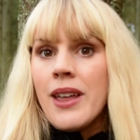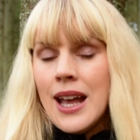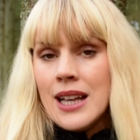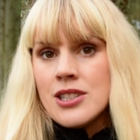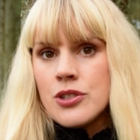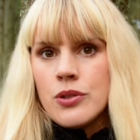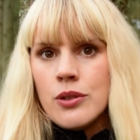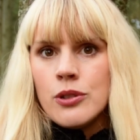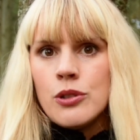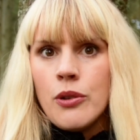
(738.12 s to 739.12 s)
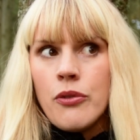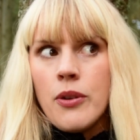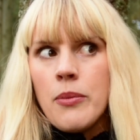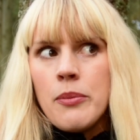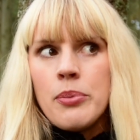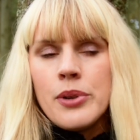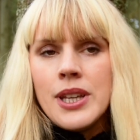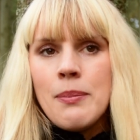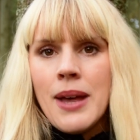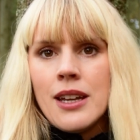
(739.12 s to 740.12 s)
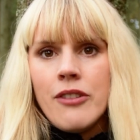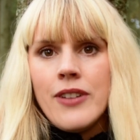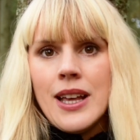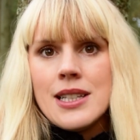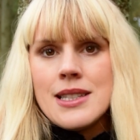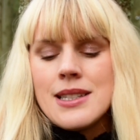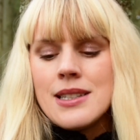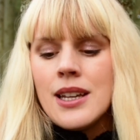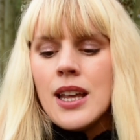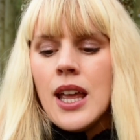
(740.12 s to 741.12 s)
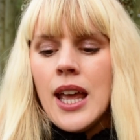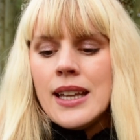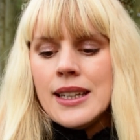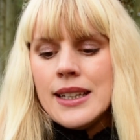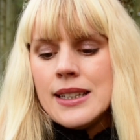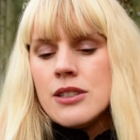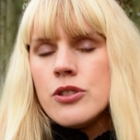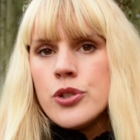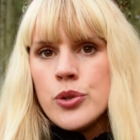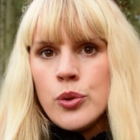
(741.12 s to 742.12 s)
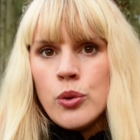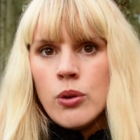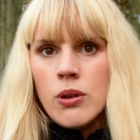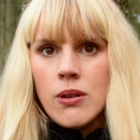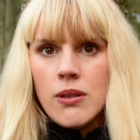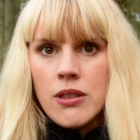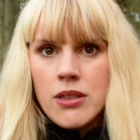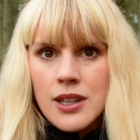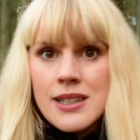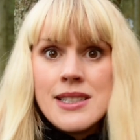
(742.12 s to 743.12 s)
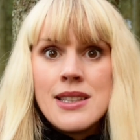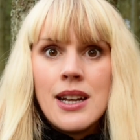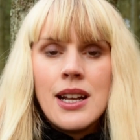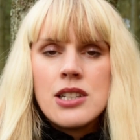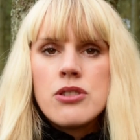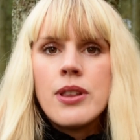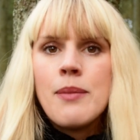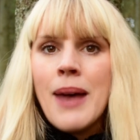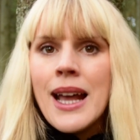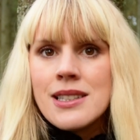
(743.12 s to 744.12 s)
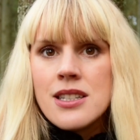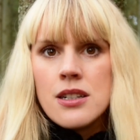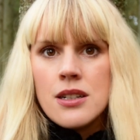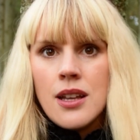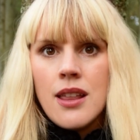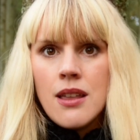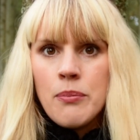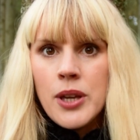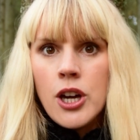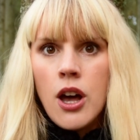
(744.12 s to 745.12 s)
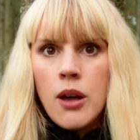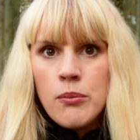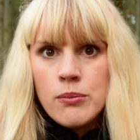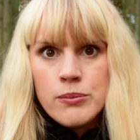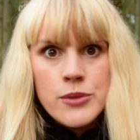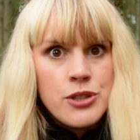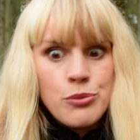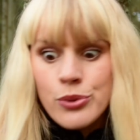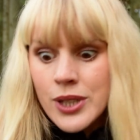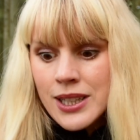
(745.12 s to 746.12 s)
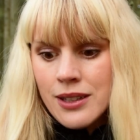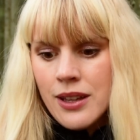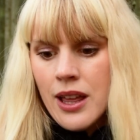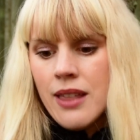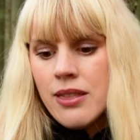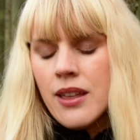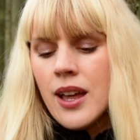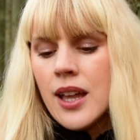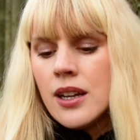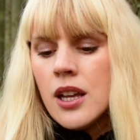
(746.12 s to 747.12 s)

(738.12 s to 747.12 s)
astral, you know, from the pre-manifest and into the things that actually matter and that becomes real and that